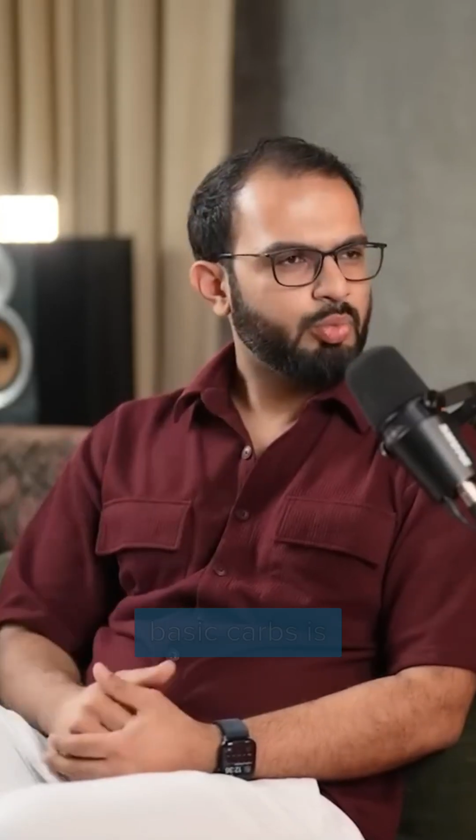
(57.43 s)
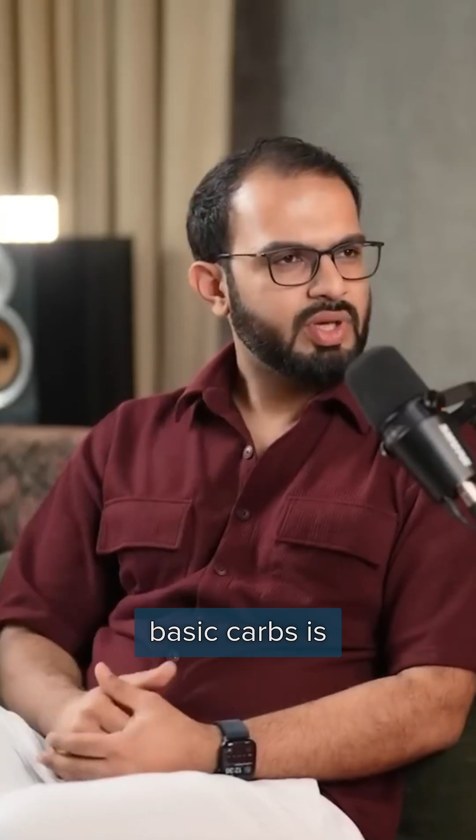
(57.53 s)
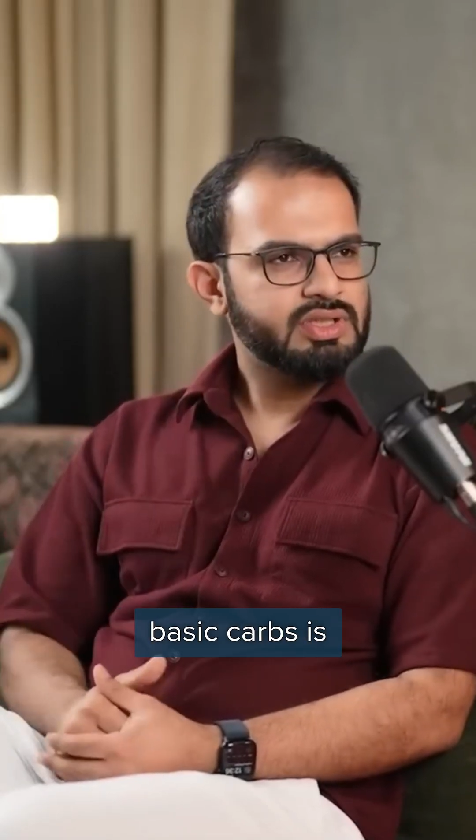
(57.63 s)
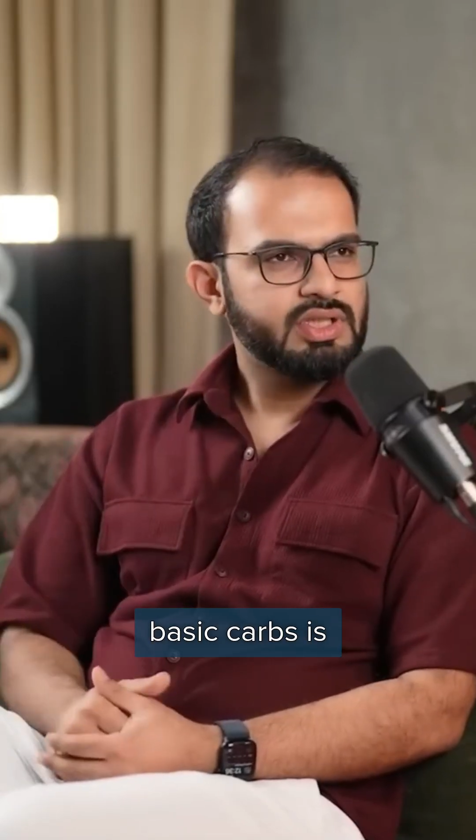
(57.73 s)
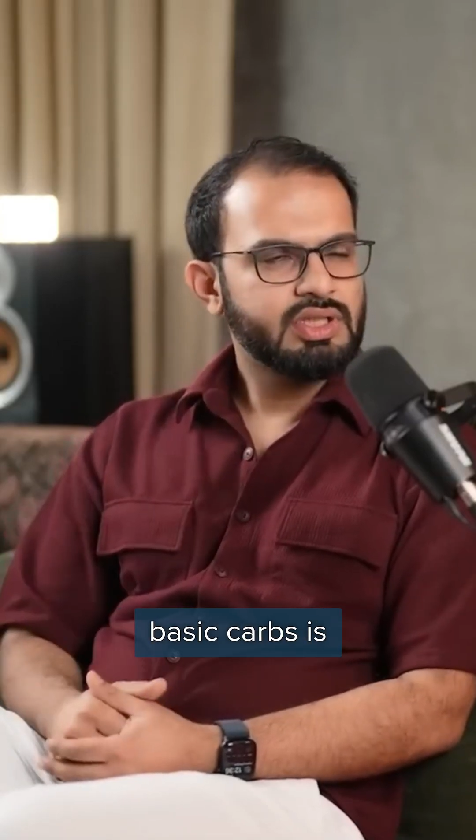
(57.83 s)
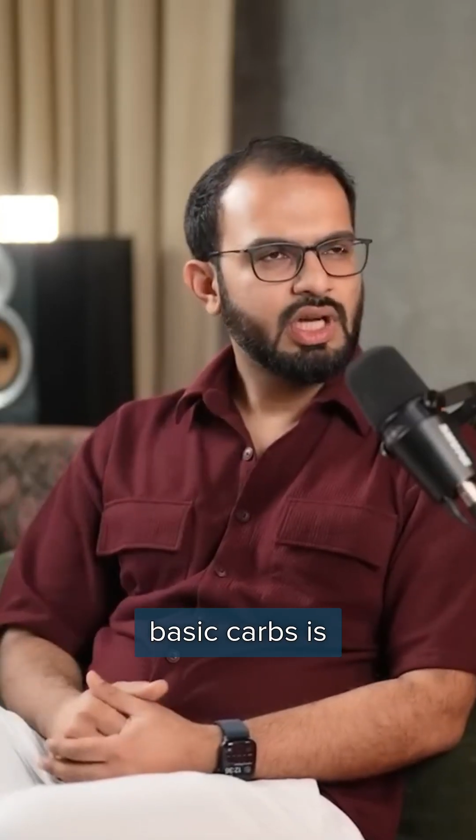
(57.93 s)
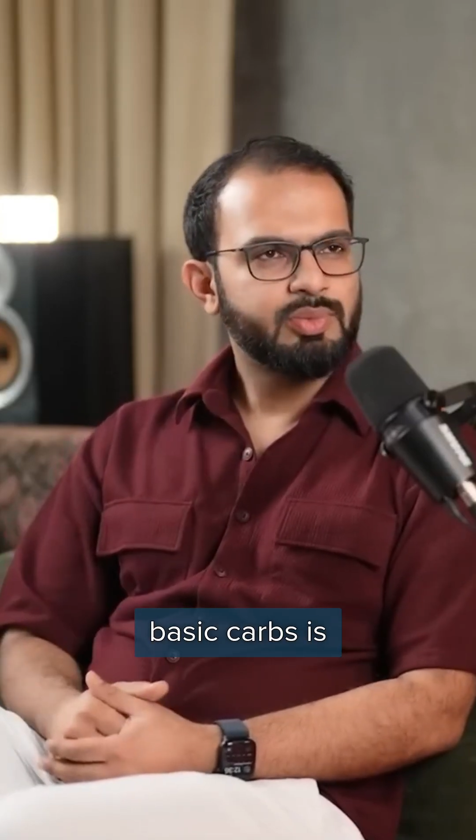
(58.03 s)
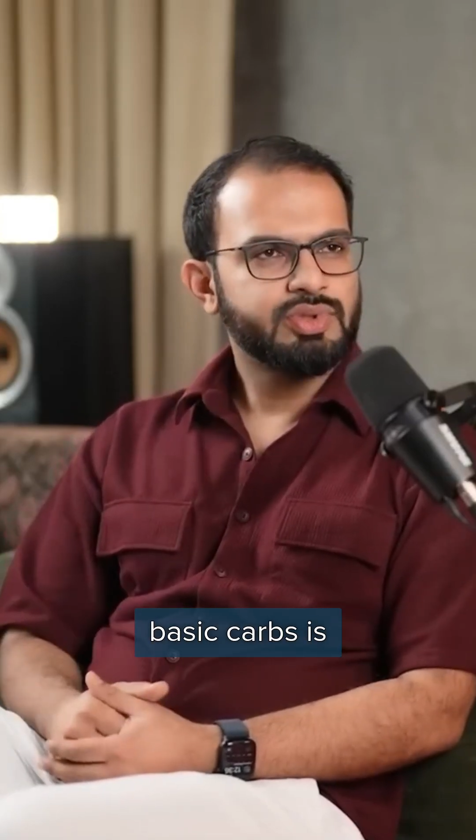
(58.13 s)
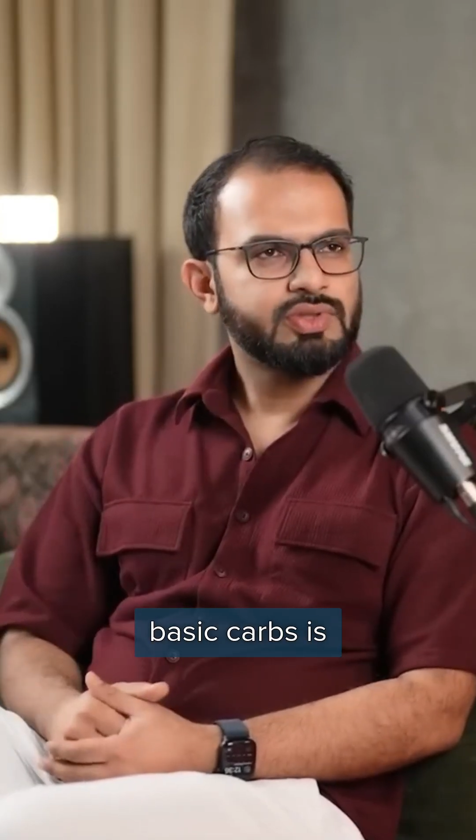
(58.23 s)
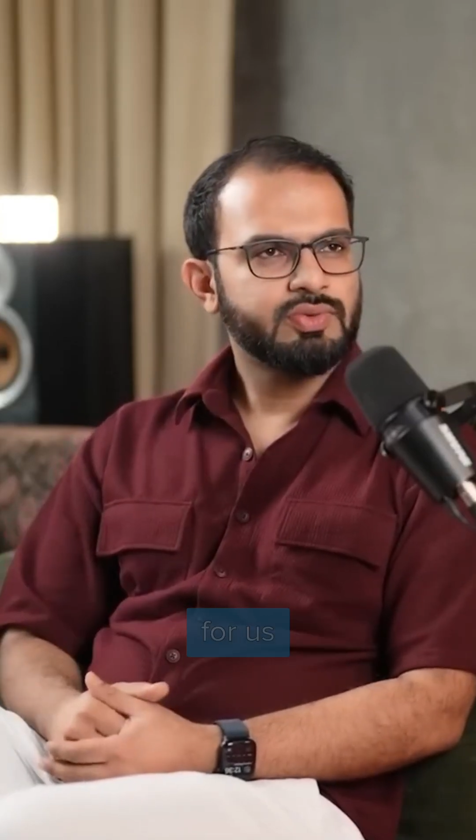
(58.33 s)
basic
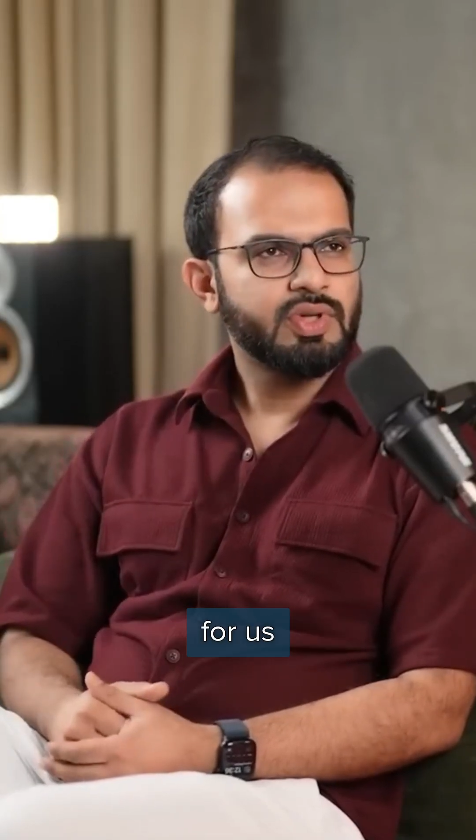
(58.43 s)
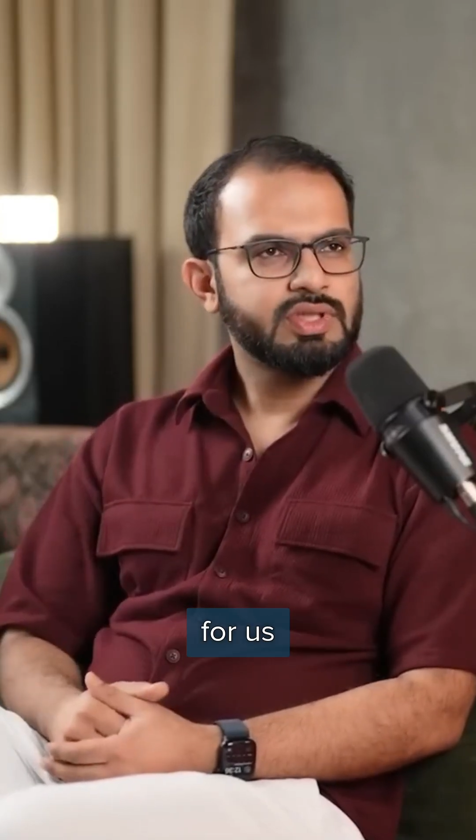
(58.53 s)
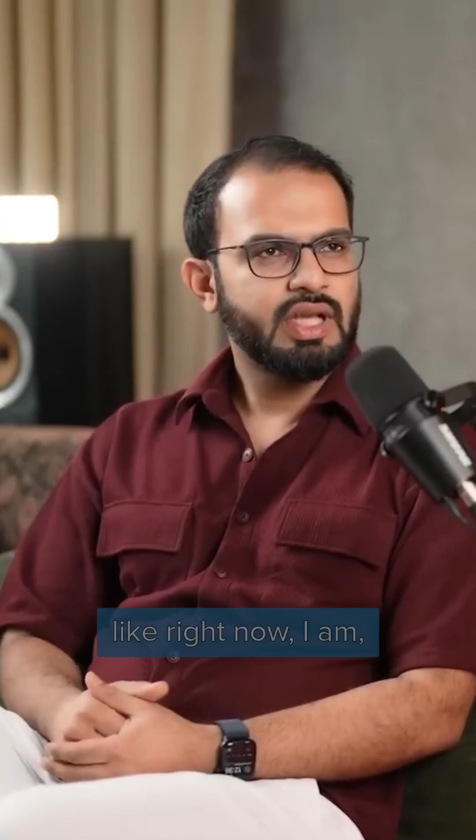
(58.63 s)
carbs is for us,